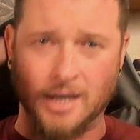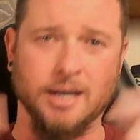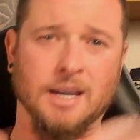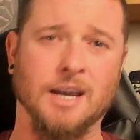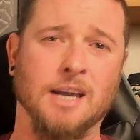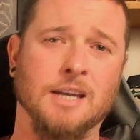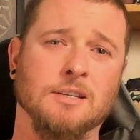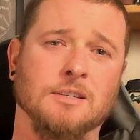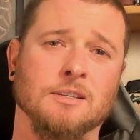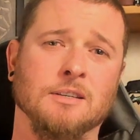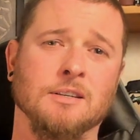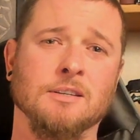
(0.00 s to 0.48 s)

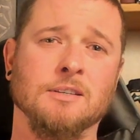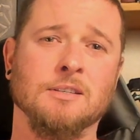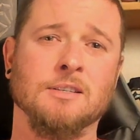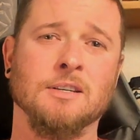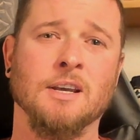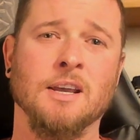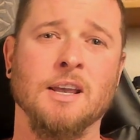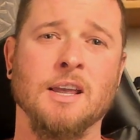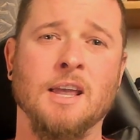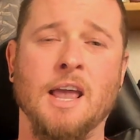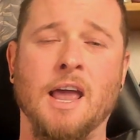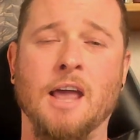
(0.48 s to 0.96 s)
cases
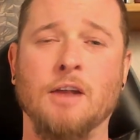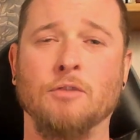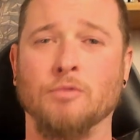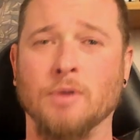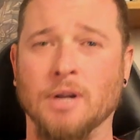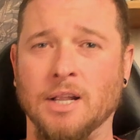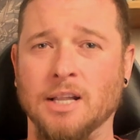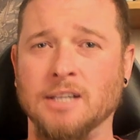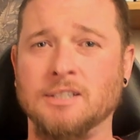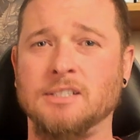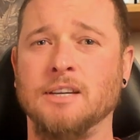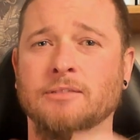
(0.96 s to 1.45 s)
and
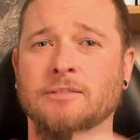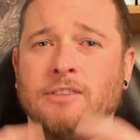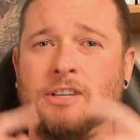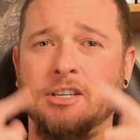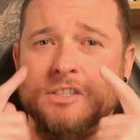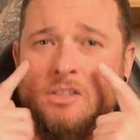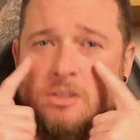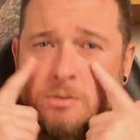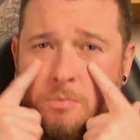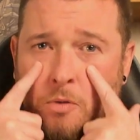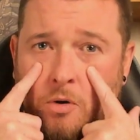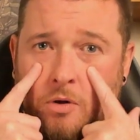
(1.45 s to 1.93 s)
relatively
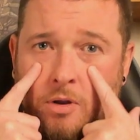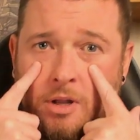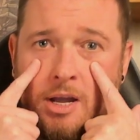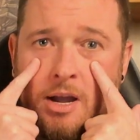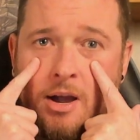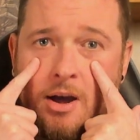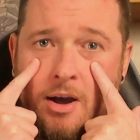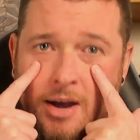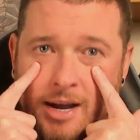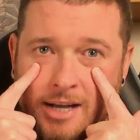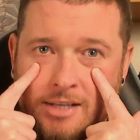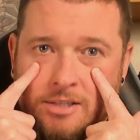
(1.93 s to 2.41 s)
smaller
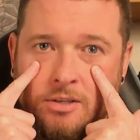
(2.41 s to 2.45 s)
eye